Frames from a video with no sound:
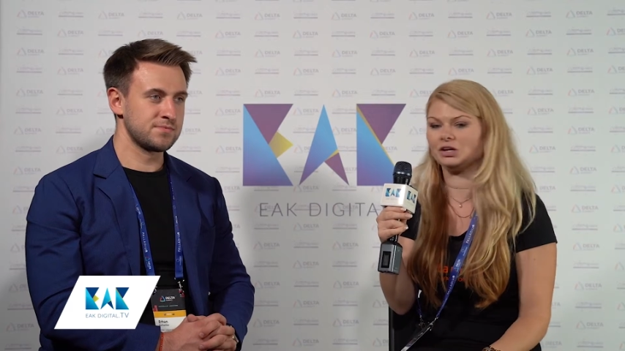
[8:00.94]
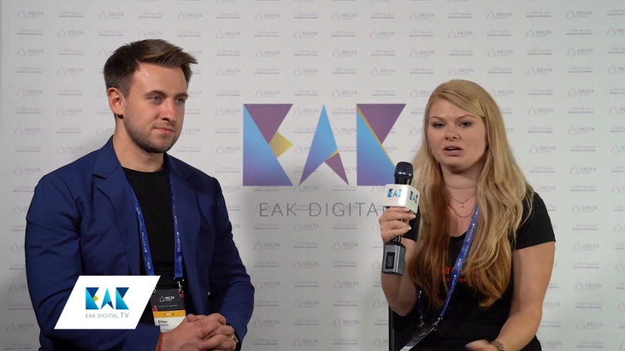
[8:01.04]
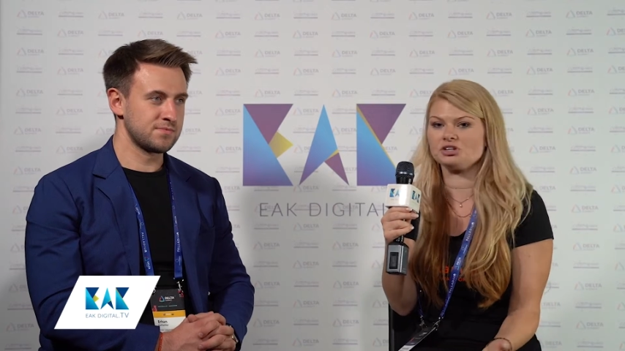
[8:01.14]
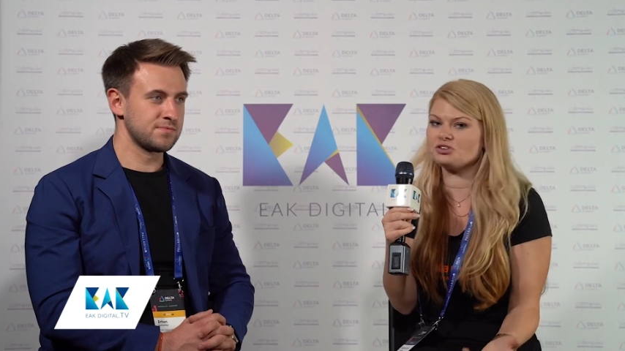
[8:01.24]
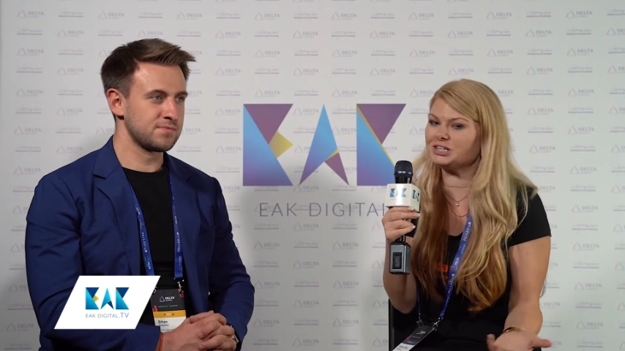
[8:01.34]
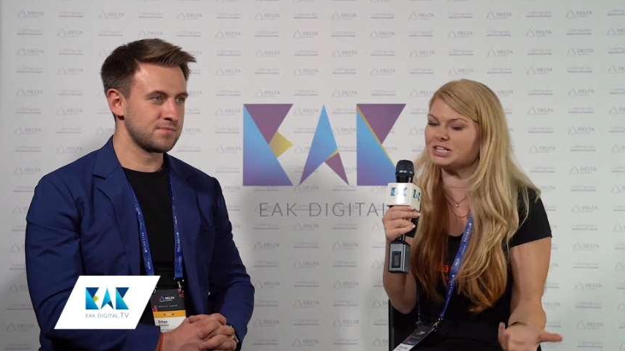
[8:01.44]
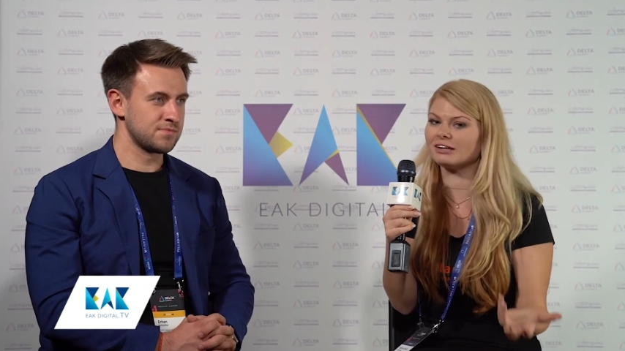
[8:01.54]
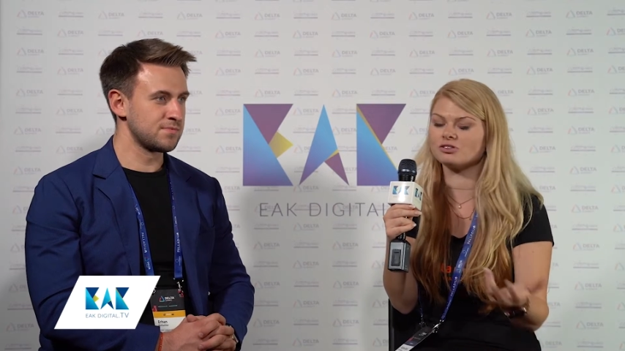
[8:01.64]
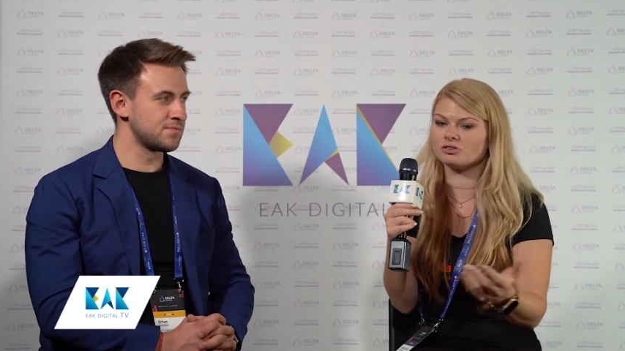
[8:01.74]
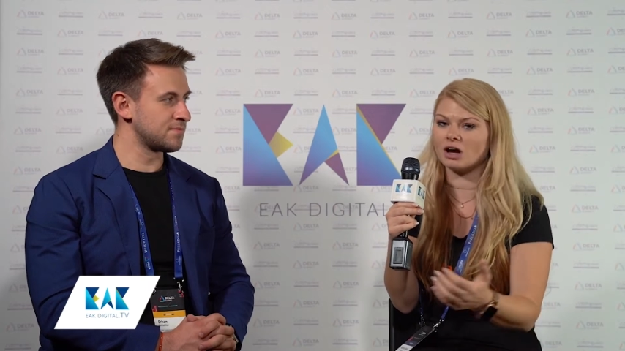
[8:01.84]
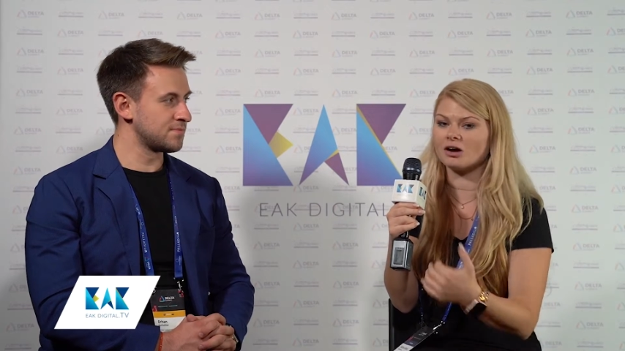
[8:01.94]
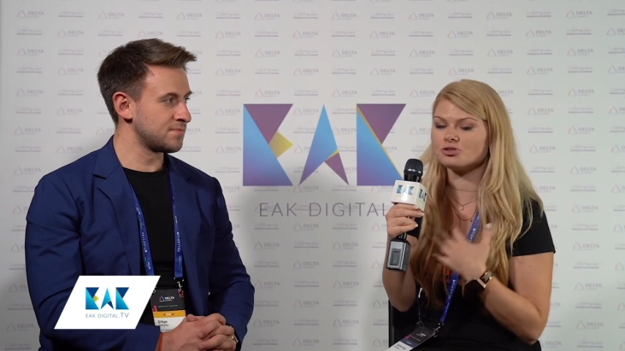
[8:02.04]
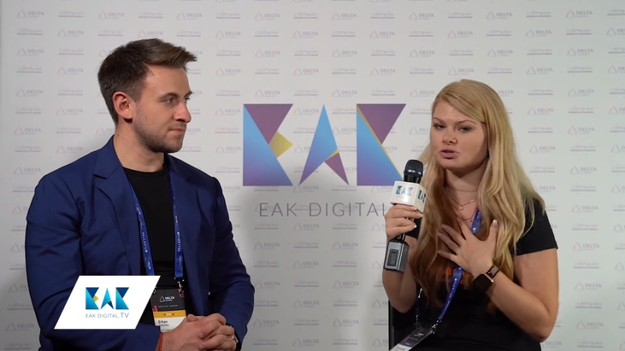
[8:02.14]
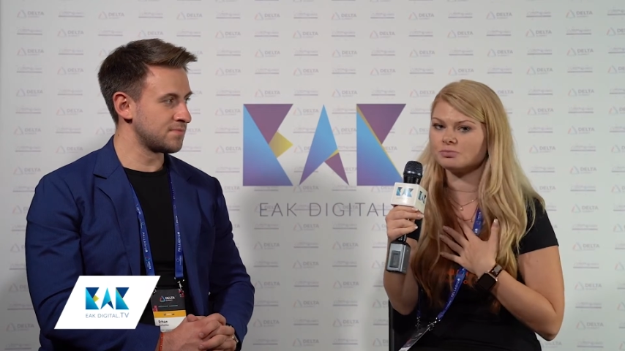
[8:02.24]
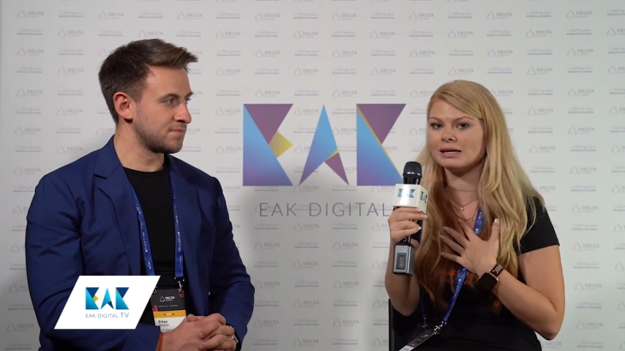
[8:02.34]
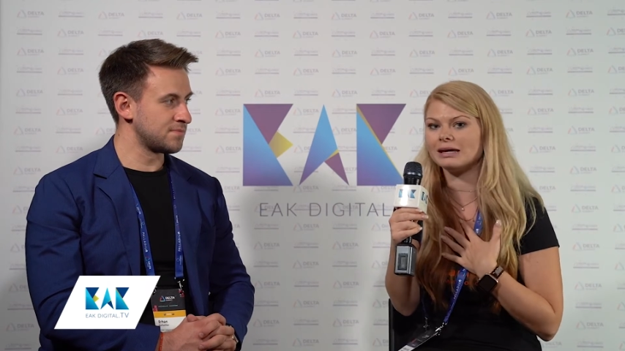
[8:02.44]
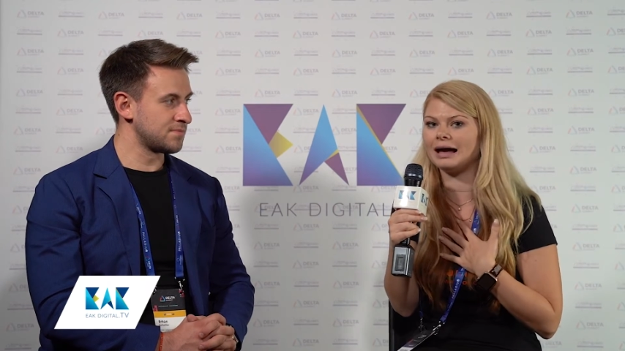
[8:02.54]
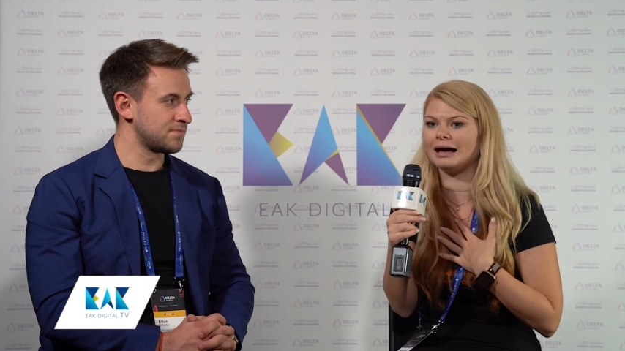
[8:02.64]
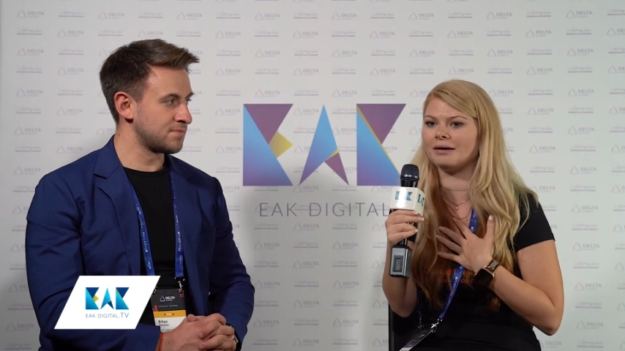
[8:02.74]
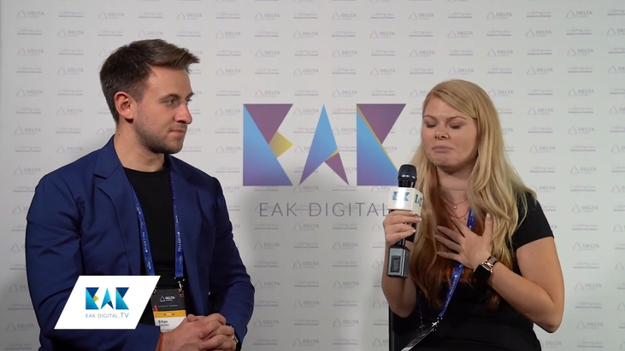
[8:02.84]
Speaker 1: you can reach out, out to me
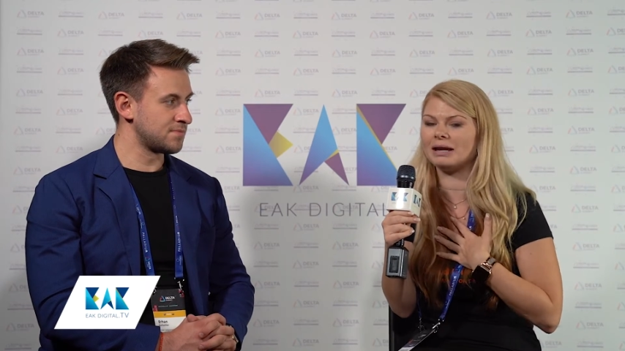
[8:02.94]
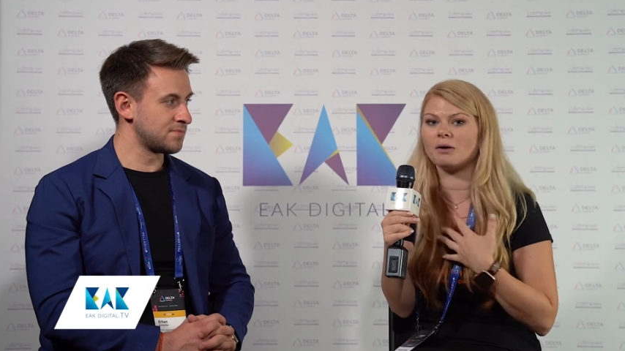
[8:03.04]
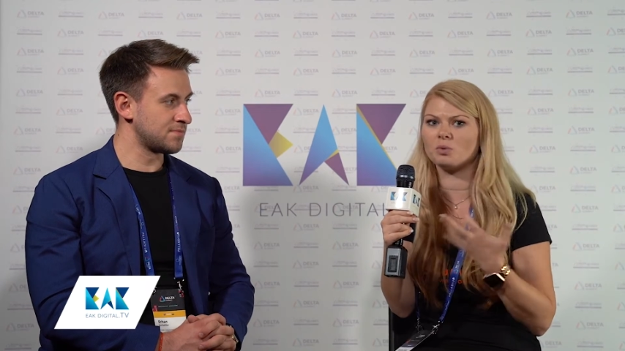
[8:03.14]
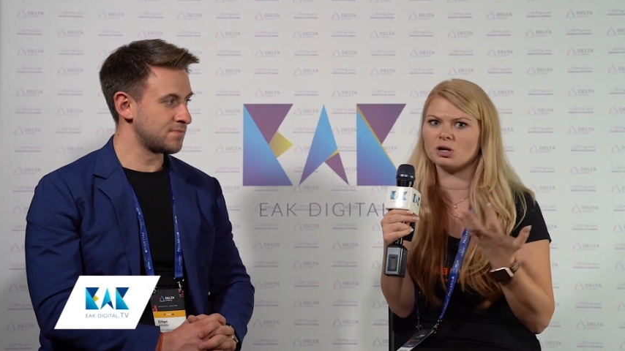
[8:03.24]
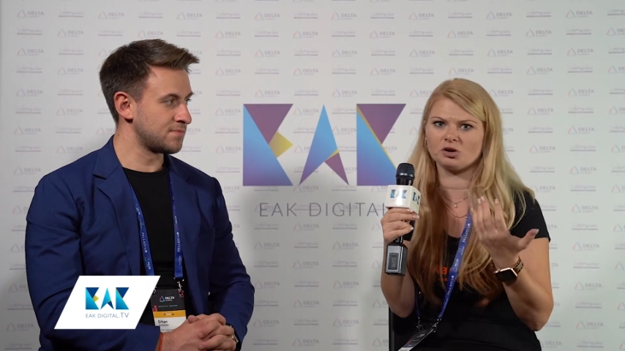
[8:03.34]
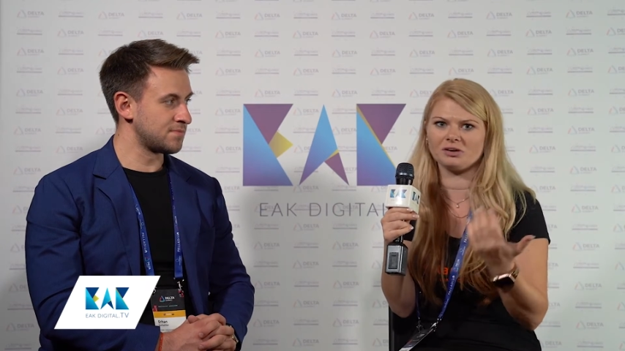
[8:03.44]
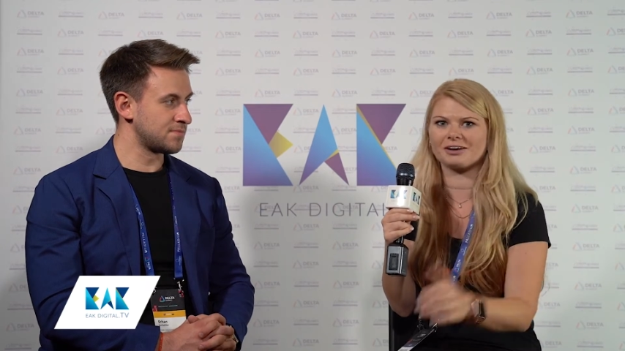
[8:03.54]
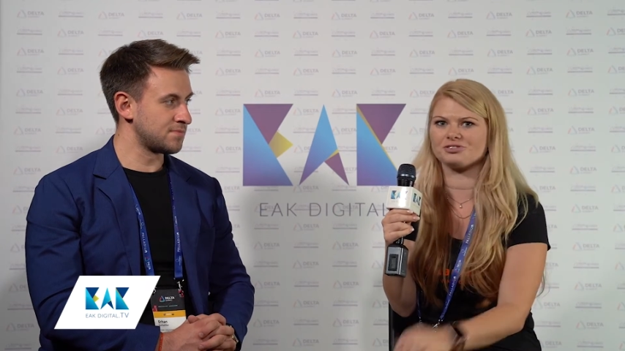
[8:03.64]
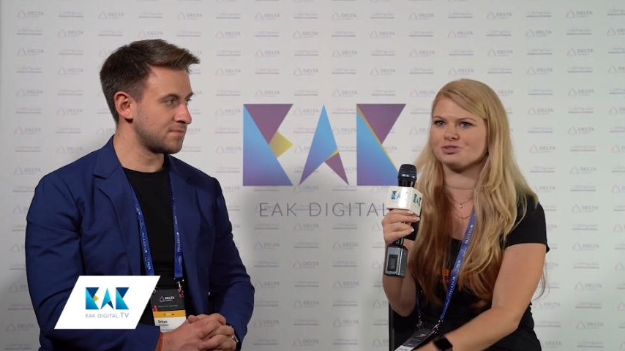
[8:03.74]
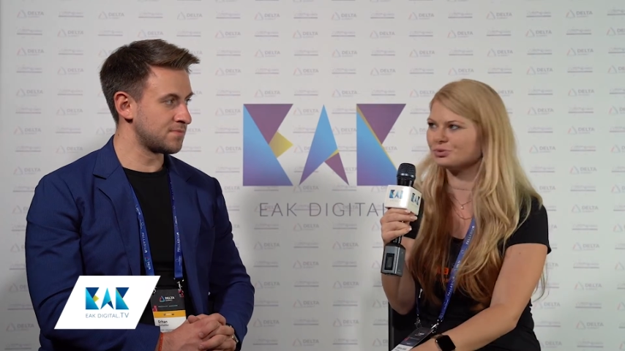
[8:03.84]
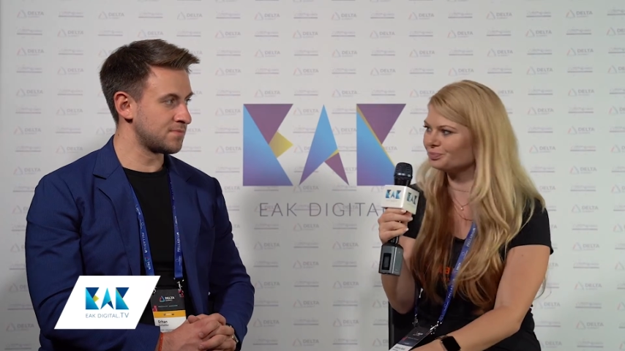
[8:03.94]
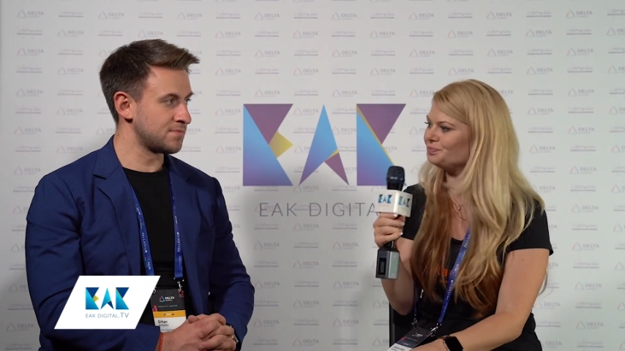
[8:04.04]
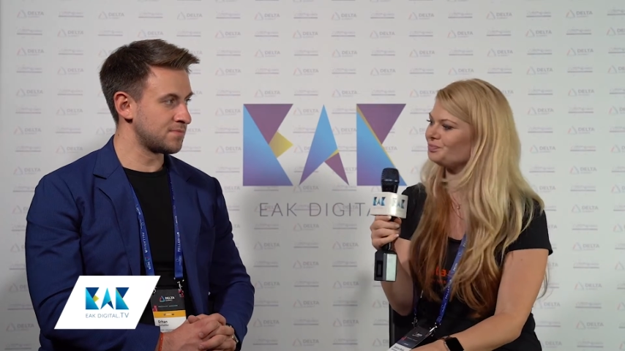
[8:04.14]
um, and I will connect you.